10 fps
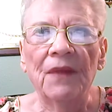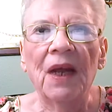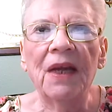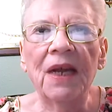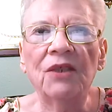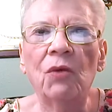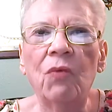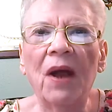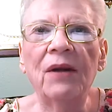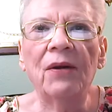And he's a
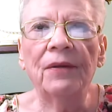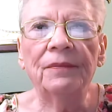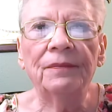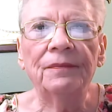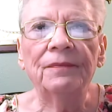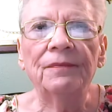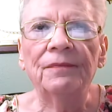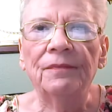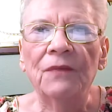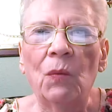writer.
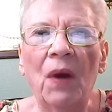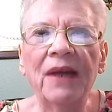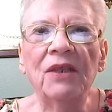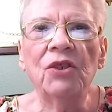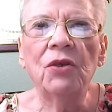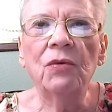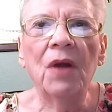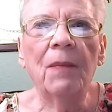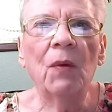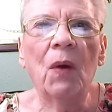Wayne's new
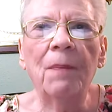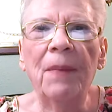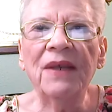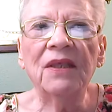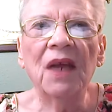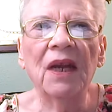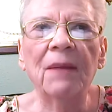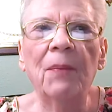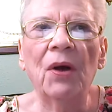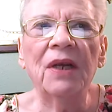number one best-selling
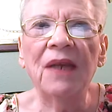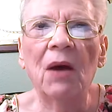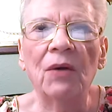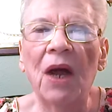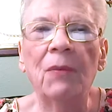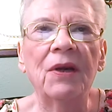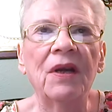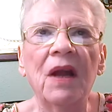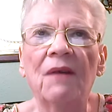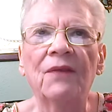book is out. I would
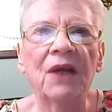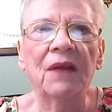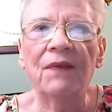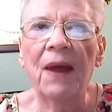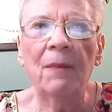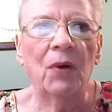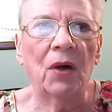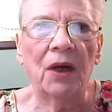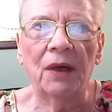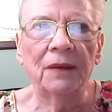love to get that
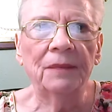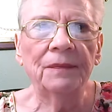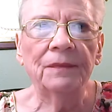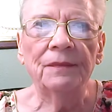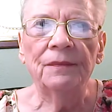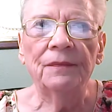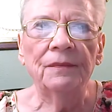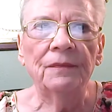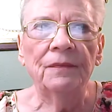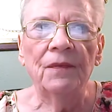book.
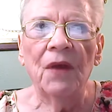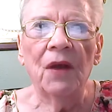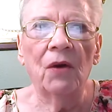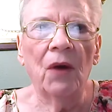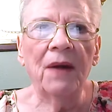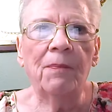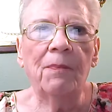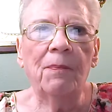The Great